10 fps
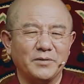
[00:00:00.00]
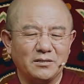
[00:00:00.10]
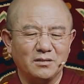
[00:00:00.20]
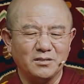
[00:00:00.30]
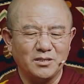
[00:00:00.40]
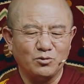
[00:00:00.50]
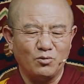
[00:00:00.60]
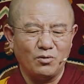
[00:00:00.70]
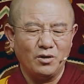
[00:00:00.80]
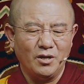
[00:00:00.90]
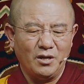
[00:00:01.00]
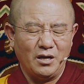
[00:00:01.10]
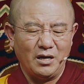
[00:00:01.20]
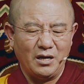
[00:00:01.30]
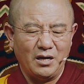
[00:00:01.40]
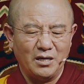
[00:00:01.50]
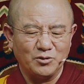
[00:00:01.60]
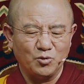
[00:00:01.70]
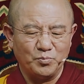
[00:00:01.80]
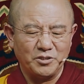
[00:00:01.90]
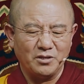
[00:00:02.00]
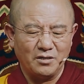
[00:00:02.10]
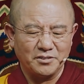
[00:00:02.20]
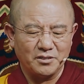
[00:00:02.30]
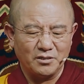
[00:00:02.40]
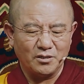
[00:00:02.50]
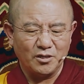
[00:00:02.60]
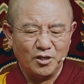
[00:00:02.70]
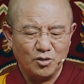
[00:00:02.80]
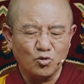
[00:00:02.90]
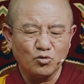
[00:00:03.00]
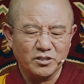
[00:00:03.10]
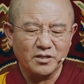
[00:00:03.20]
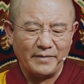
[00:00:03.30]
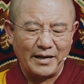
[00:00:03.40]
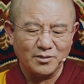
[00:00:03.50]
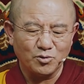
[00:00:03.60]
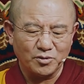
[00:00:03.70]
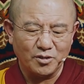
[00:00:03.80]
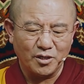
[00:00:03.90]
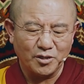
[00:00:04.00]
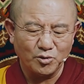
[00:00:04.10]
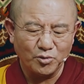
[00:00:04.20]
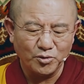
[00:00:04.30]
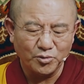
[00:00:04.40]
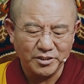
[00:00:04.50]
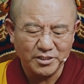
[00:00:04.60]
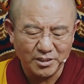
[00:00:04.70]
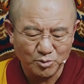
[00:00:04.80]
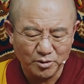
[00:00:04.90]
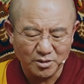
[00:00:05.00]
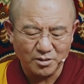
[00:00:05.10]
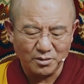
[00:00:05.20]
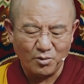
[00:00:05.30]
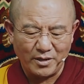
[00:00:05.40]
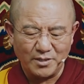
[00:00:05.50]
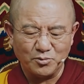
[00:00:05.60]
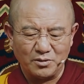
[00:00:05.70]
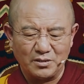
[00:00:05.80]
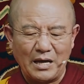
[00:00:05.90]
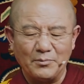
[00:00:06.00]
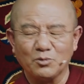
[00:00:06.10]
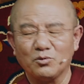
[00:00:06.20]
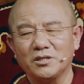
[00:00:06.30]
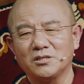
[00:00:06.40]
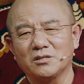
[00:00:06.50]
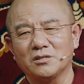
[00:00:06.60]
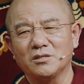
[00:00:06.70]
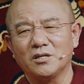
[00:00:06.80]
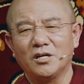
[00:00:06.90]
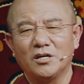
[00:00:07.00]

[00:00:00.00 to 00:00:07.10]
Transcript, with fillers: I think that lots of scholars do attach great importance to this text. That's why there are so many editions.